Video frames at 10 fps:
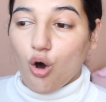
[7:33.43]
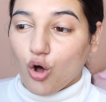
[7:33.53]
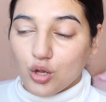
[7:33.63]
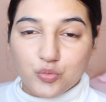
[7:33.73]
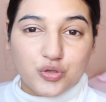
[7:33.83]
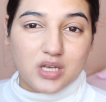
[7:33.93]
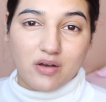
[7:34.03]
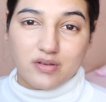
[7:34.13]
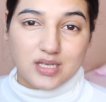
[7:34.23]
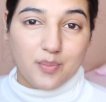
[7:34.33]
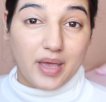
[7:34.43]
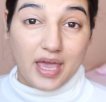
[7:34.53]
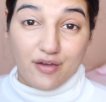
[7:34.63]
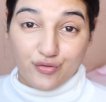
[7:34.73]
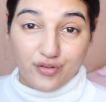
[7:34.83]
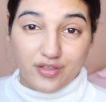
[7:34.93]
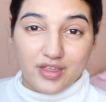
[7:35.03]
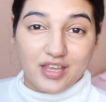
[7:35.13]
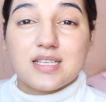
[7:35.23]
almost covers up everything.